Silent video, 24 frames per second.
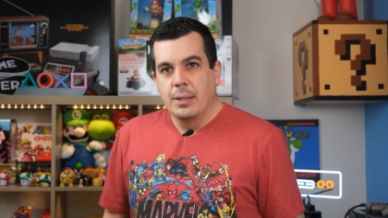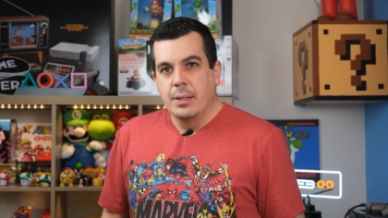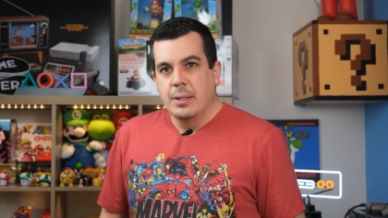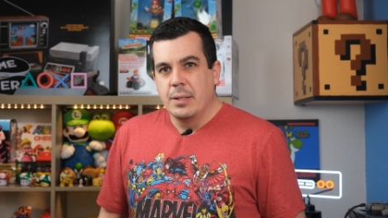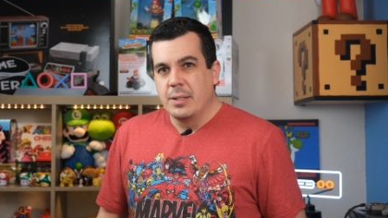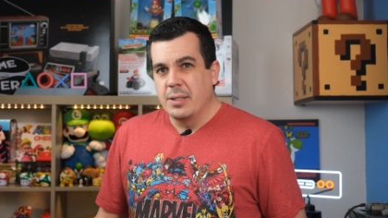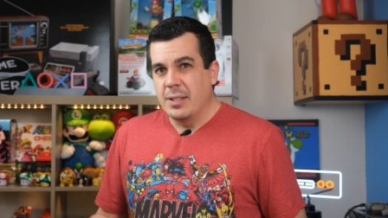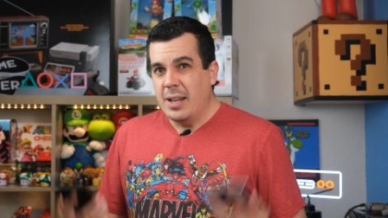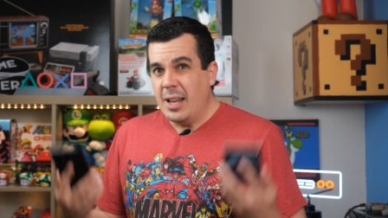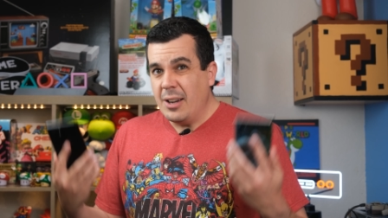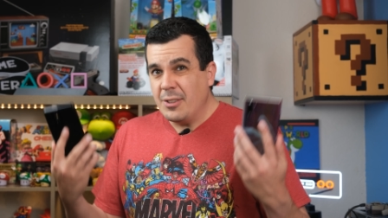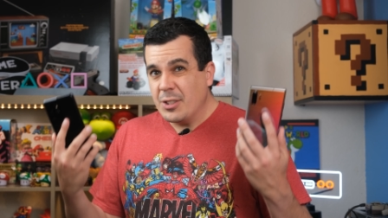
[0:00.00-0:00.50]

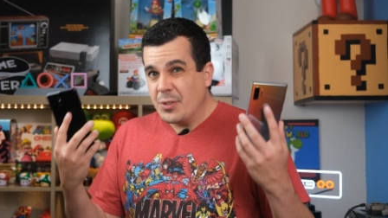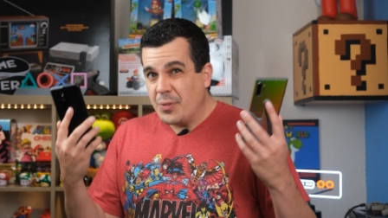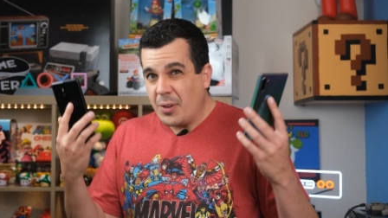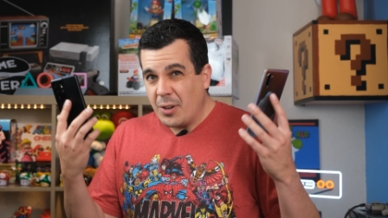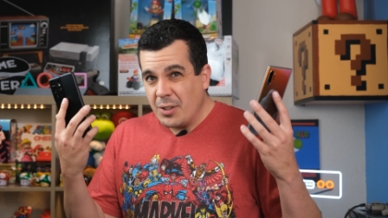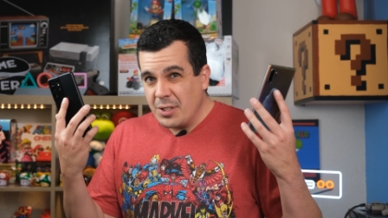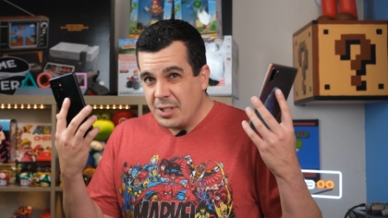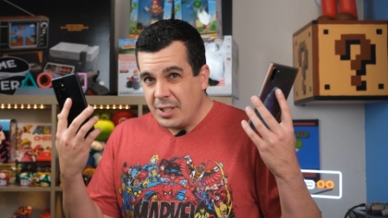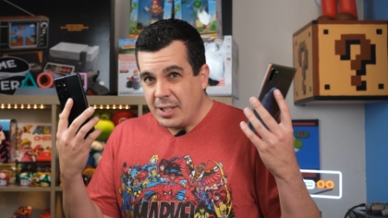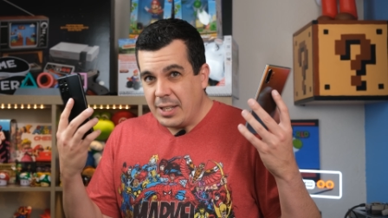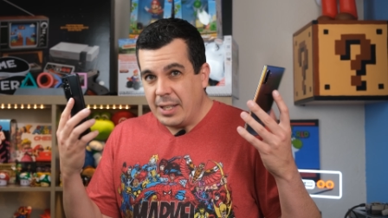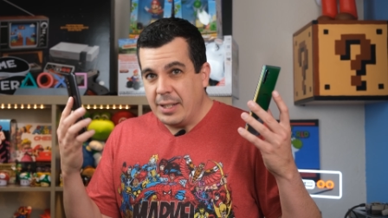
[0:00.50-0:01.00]
So now as
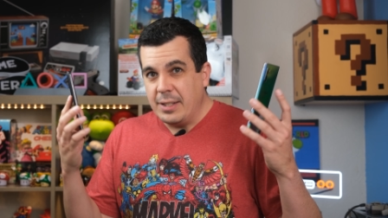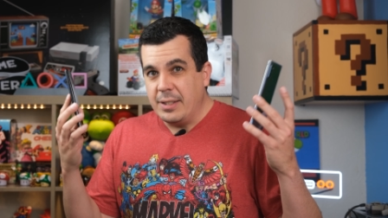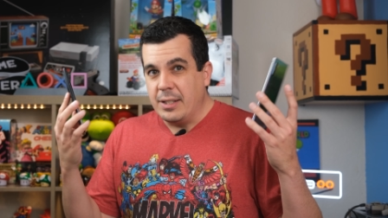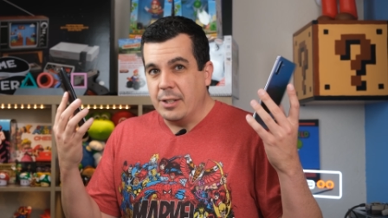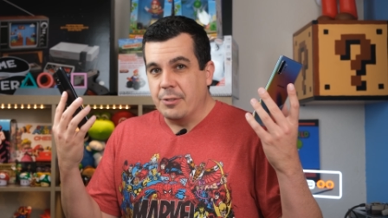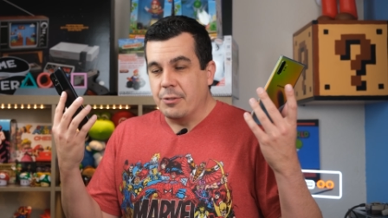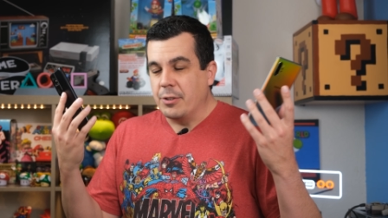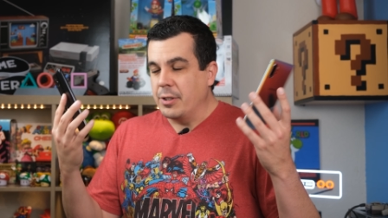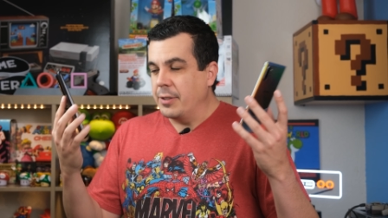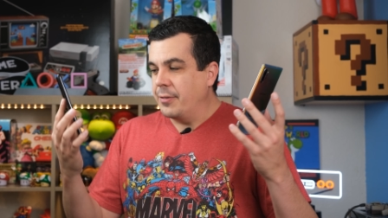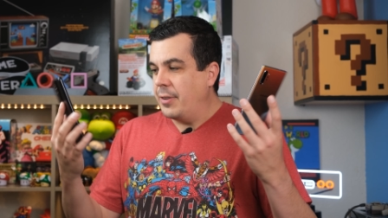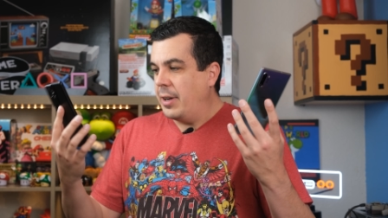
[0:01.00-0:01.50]
far as the
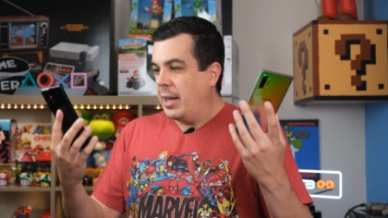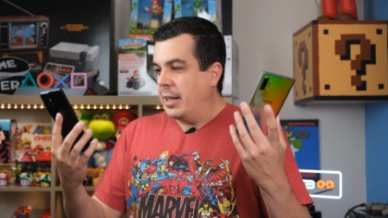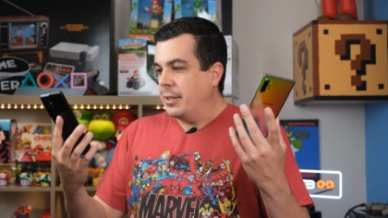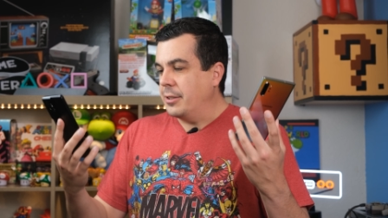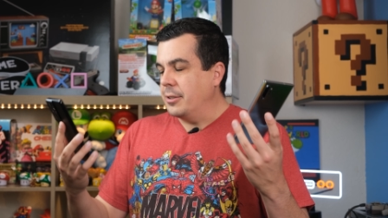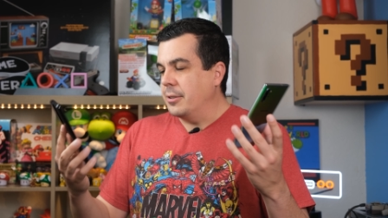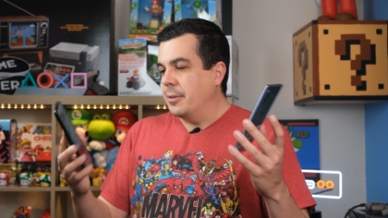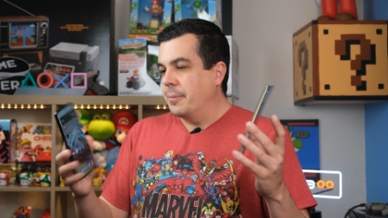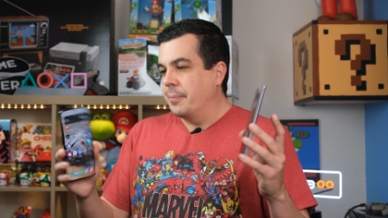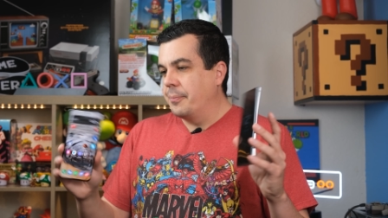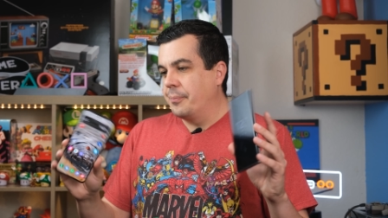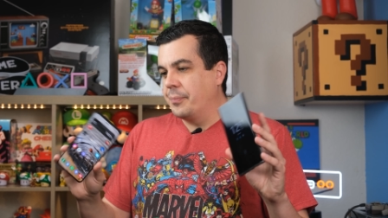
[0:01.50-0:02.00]
indifferent
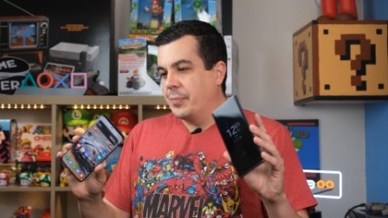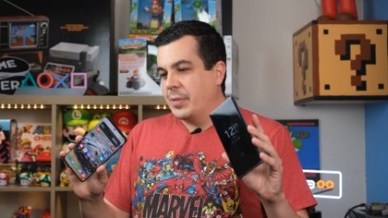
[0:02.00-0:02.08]
factor.